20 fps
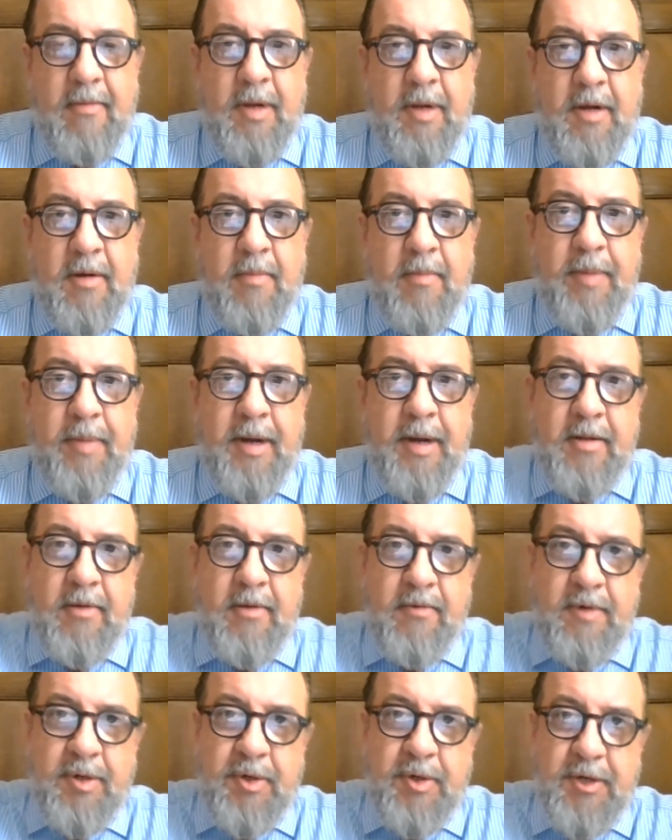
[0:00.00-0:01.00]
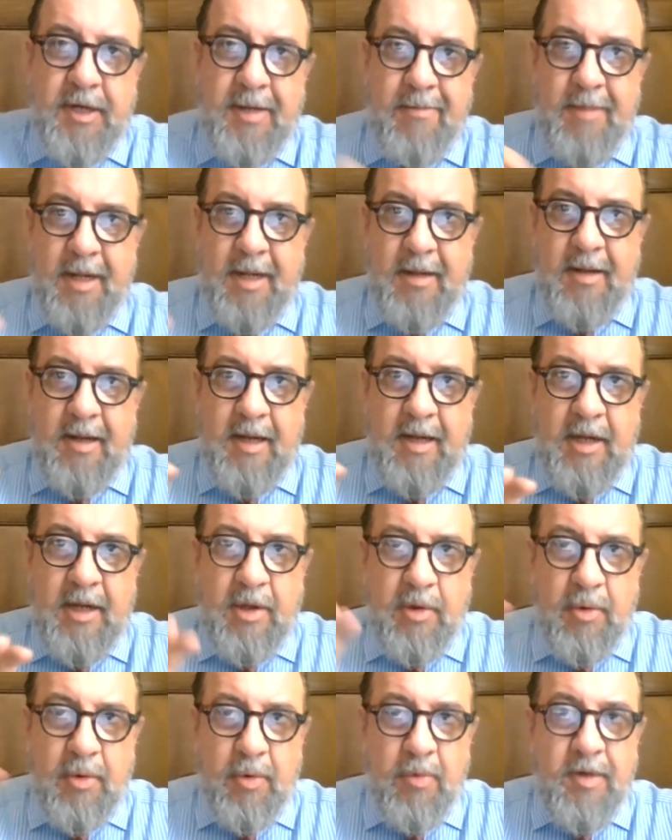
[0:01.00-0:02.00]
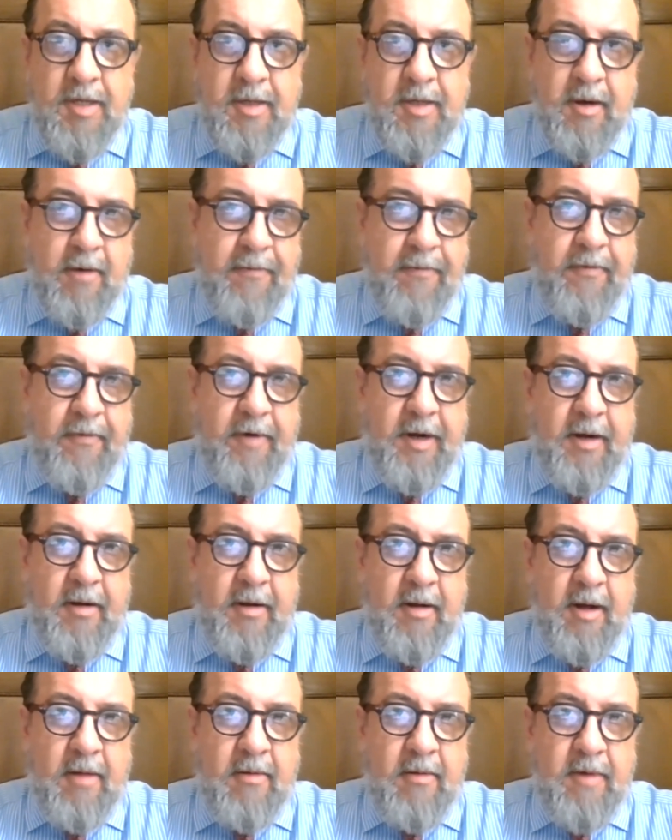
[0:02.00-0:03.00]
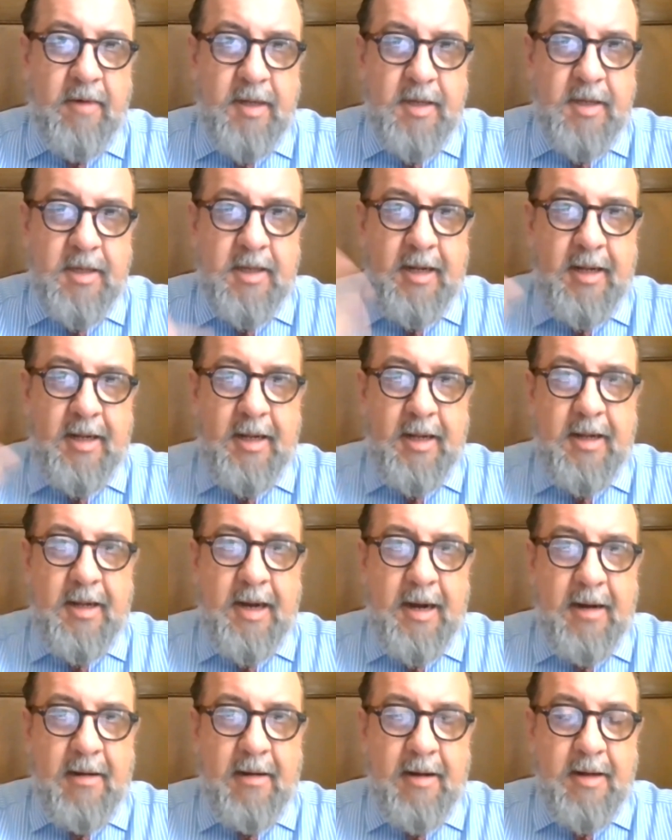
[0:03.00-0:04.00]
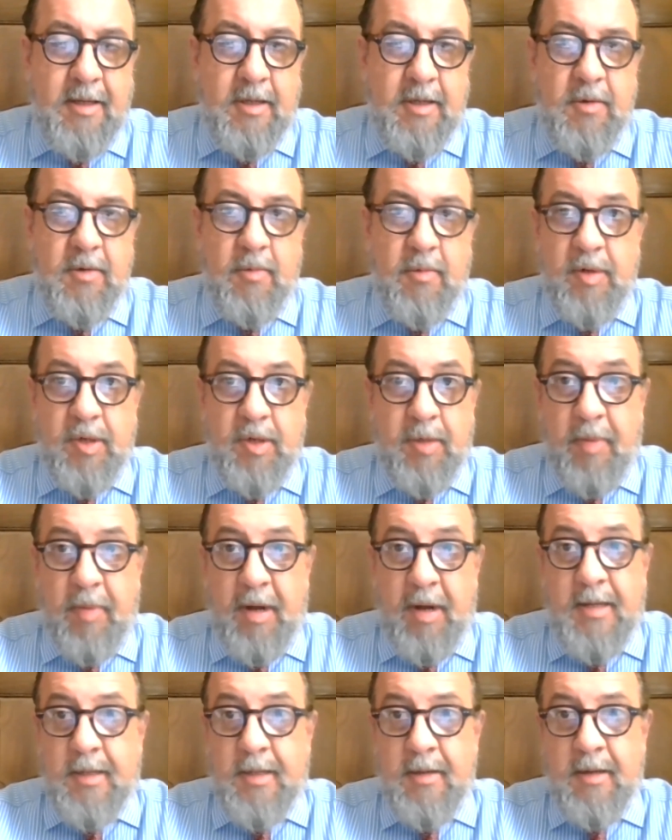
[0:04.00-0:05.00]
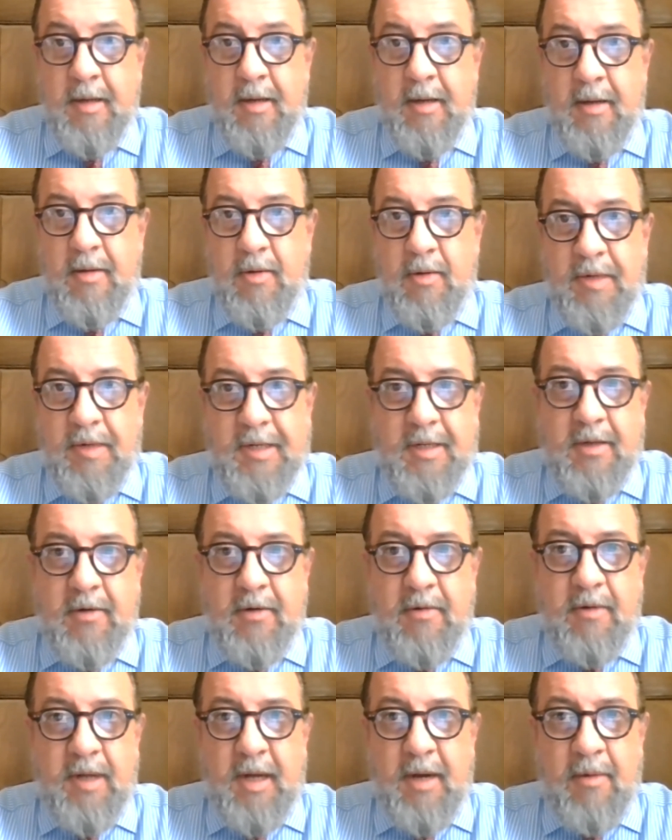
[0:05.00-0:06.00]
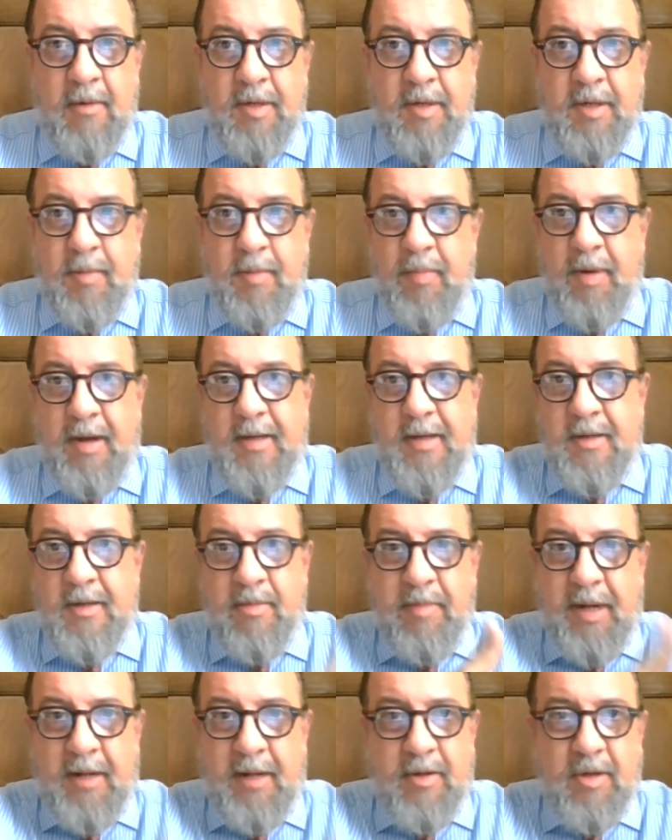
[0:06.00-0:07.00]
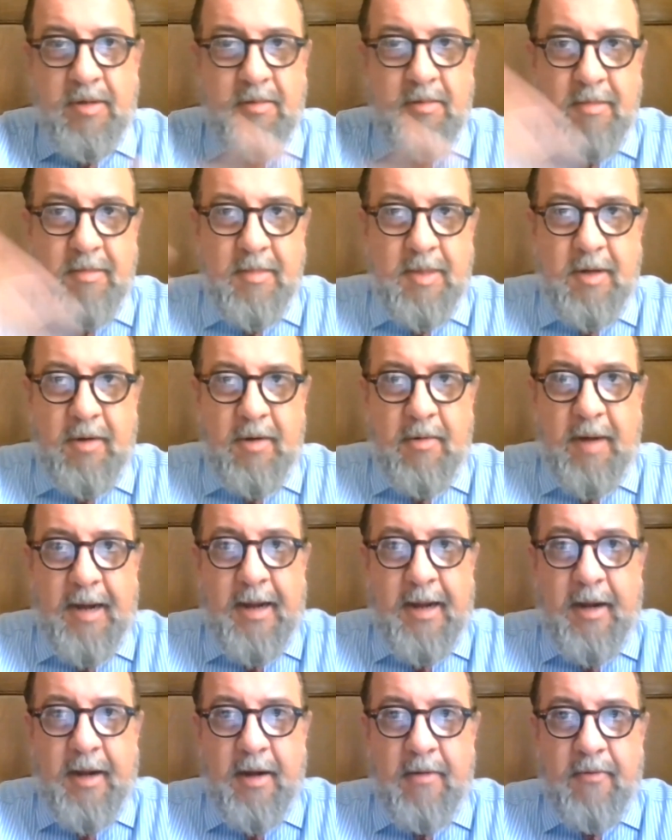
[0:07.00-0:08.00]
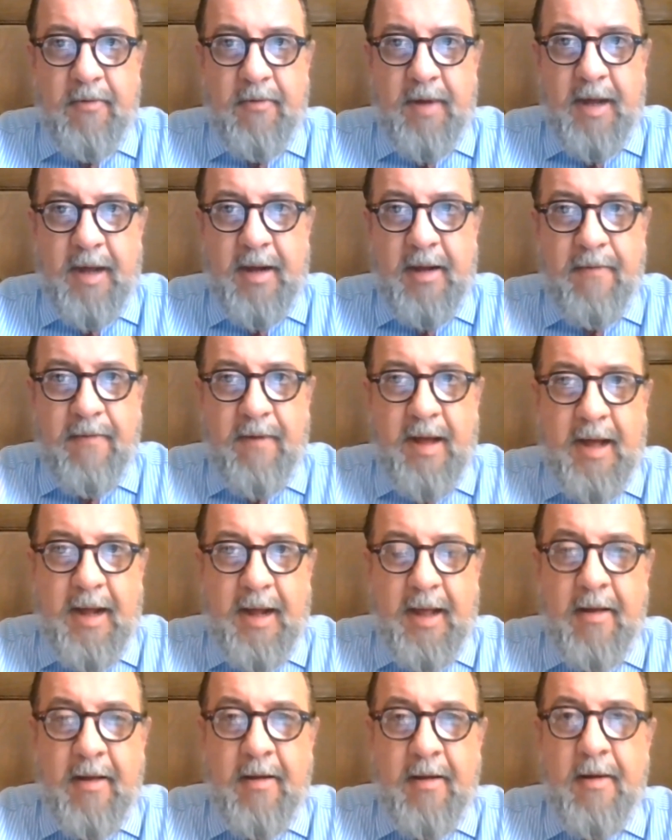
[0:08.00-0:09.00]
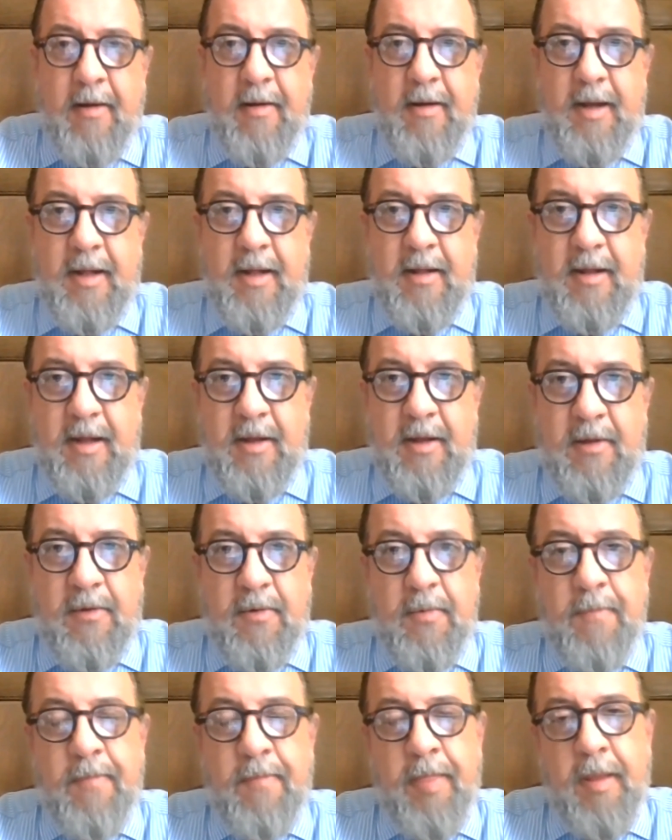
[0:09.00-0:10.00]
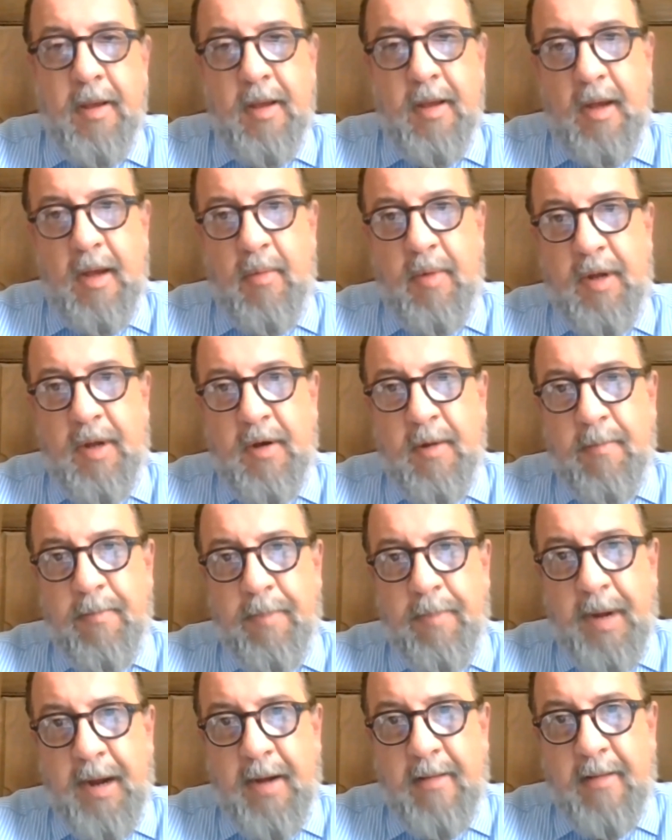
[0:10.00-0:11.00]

We compared the regime that the EU is offering under its state aid guidelines, so which applies to Estonia, which applies to Belgium, you know, any country, any flag in EU. And we compared